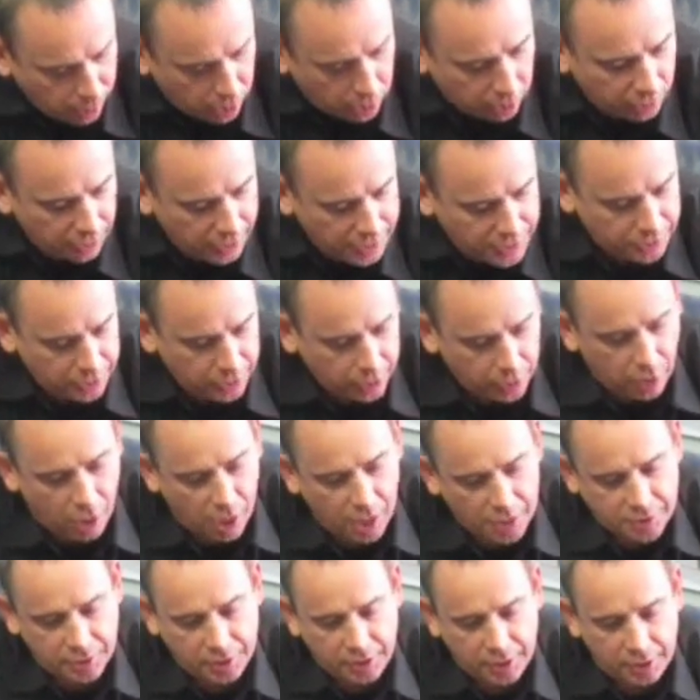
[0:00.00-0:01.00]
model
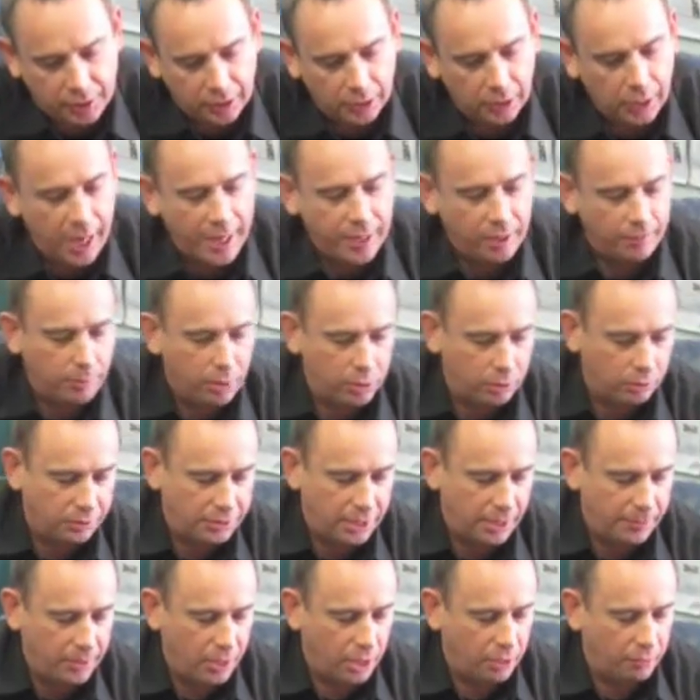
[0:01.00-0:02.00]
STIs and then the later model
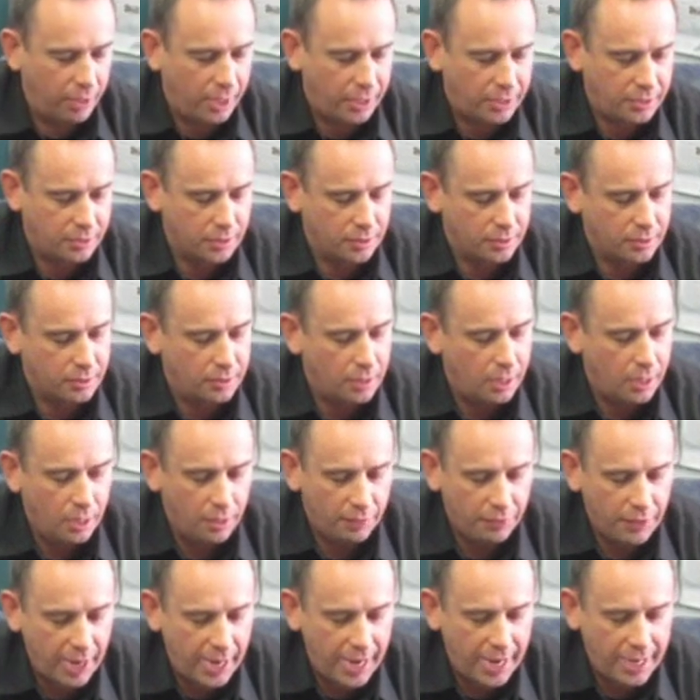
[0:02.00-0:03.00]

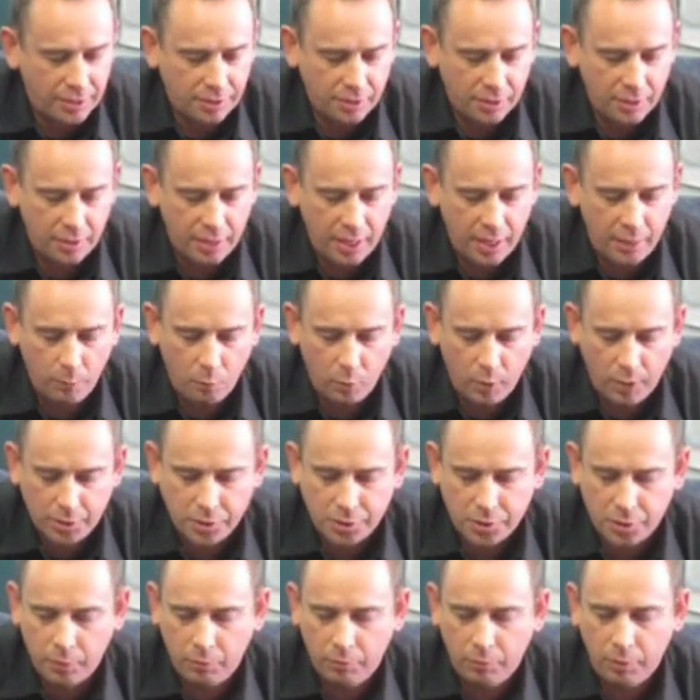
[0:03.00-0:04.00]
WRXs, they actually then
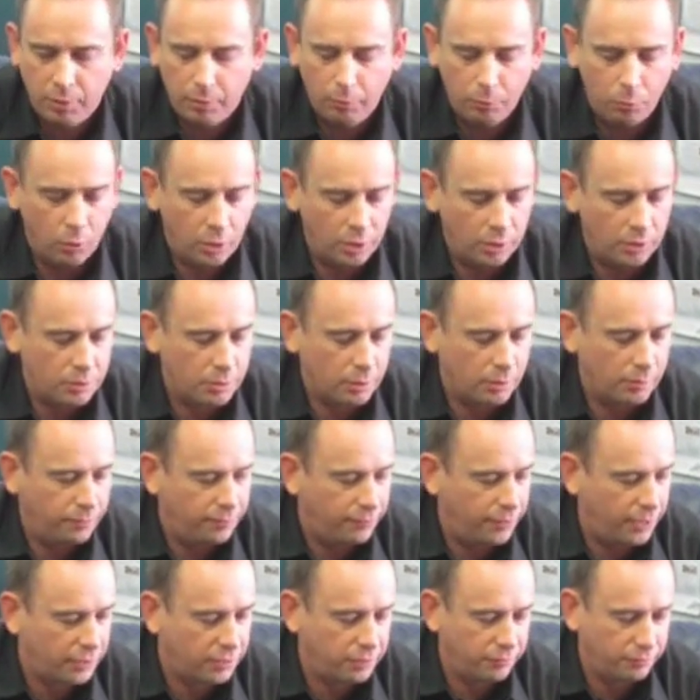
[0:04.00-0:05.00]
went to what is
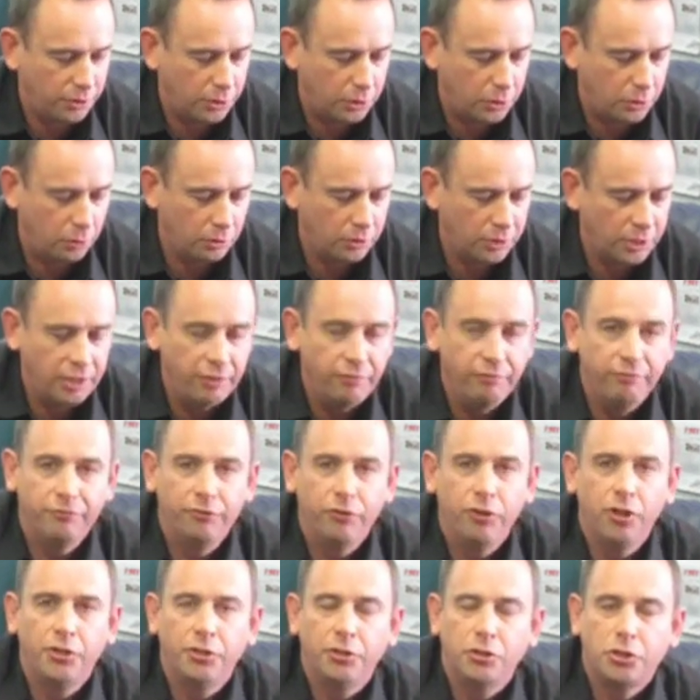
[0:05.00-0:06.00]
effectively called an
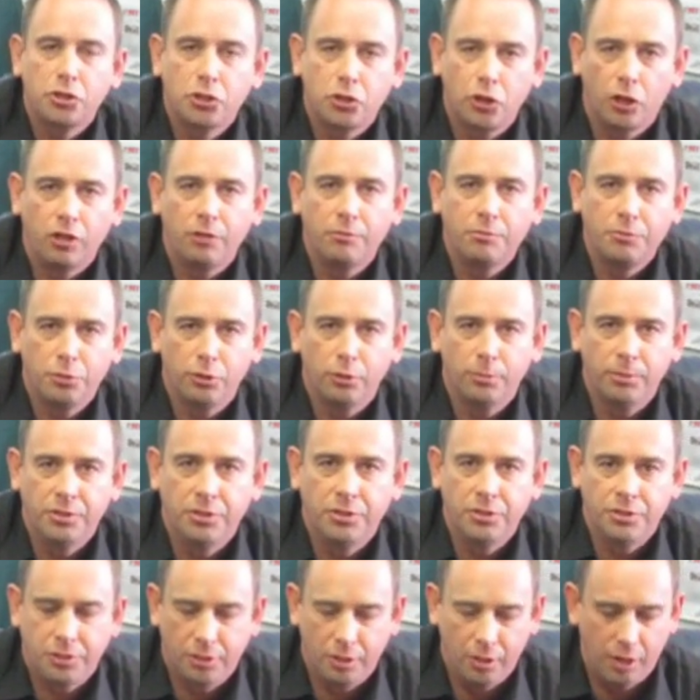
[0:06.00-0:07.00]
inverted shock
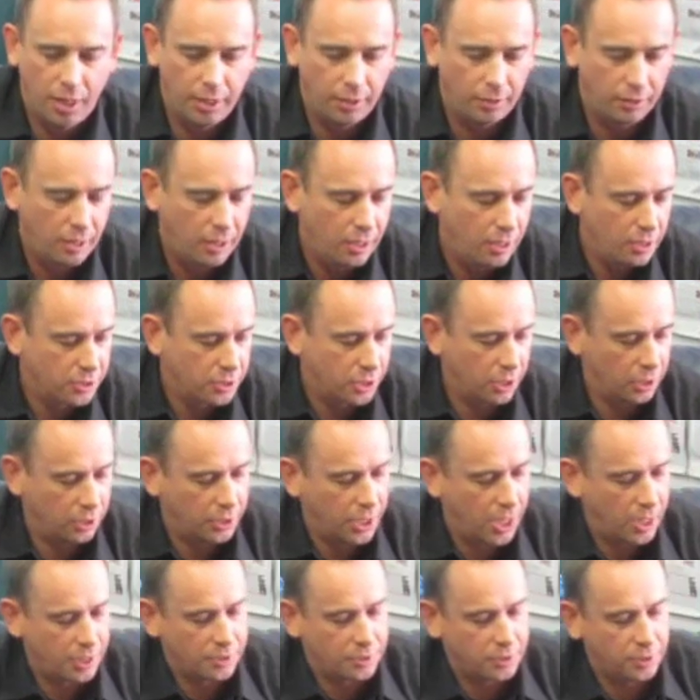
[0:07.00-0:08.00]
absorber design. So
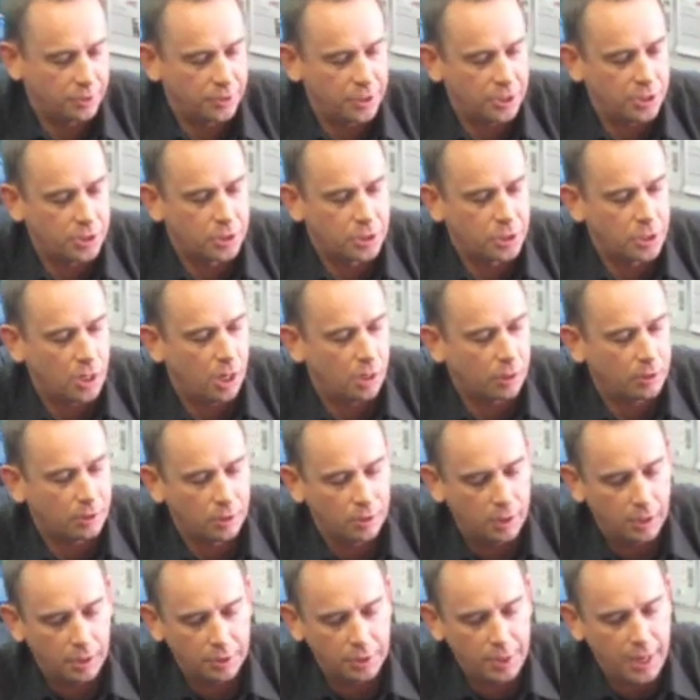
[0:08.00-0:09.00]
you'll notice that this shock
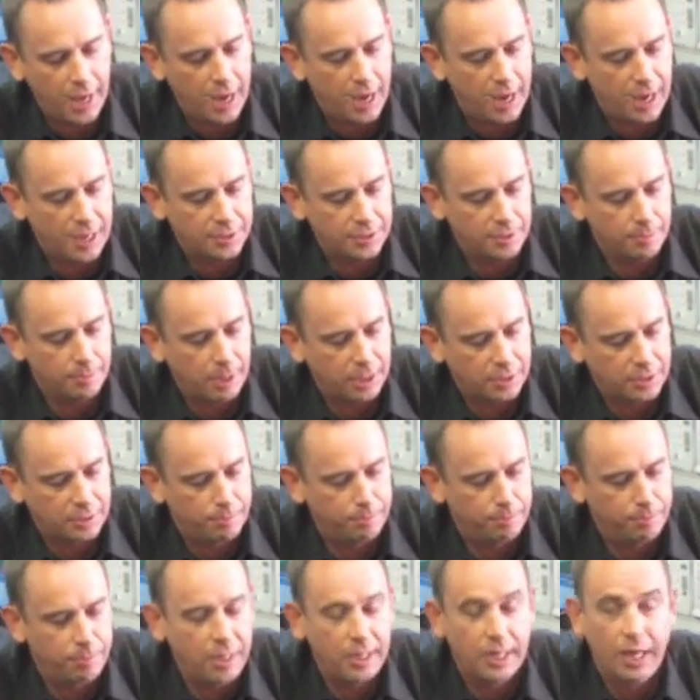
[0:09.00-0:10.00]
now has a much
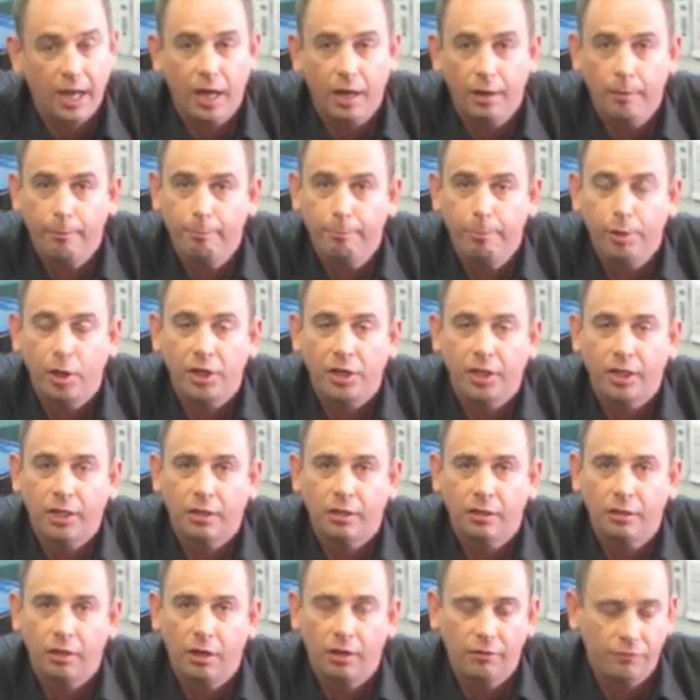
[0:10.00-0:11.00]
bigger body
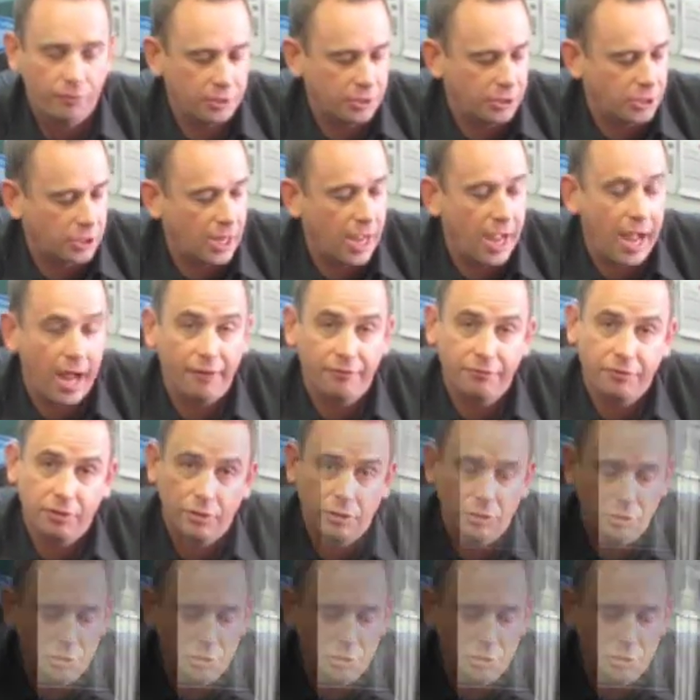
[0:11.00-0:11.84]
of the shaft at